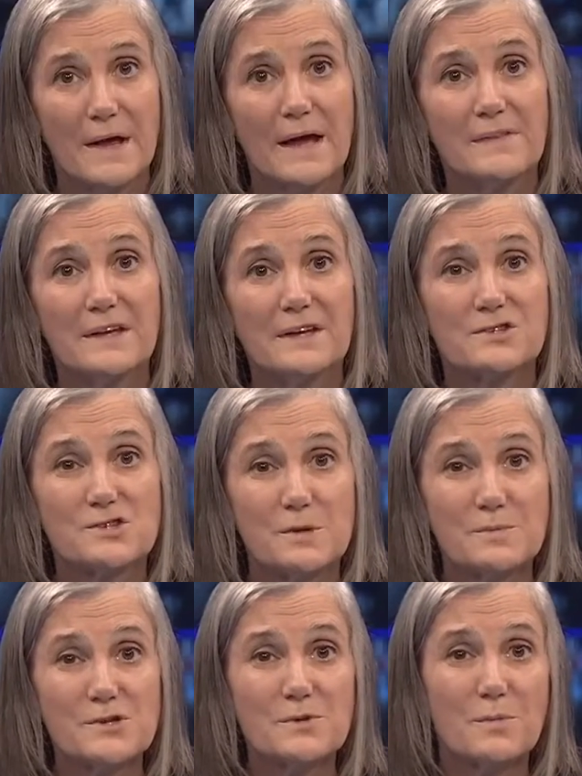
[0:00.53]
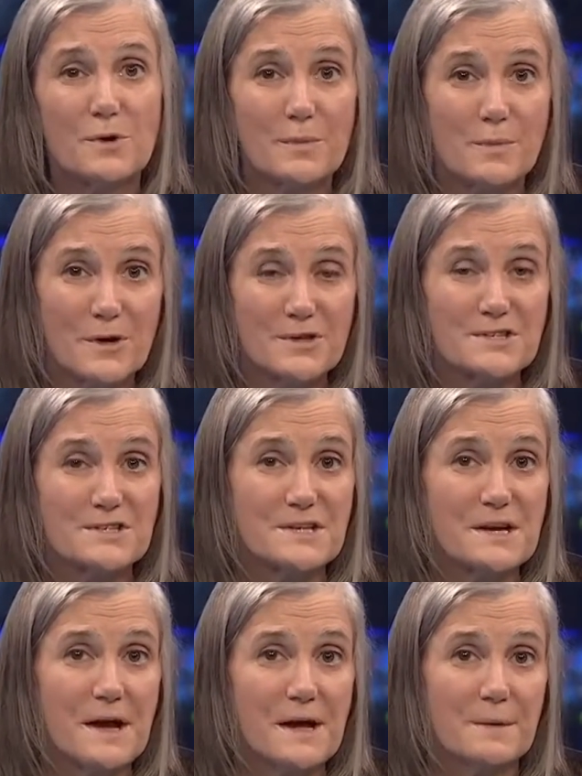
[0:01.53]
And the Egyptian-born Marxist
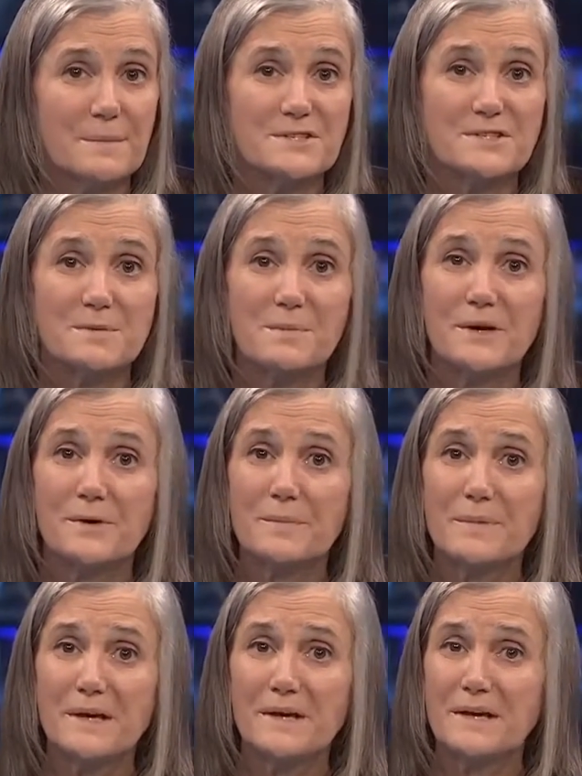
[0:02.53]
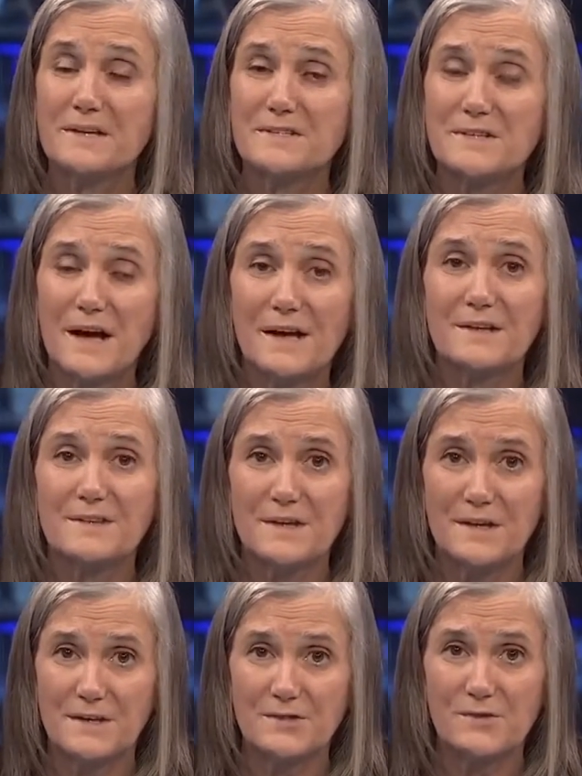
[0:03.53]
economist Samir Amin has died at
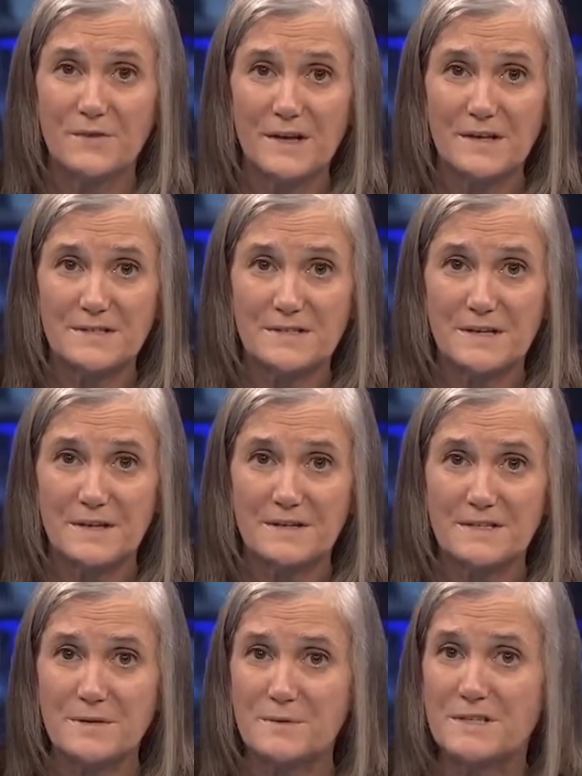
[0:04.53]
the age of 86. He was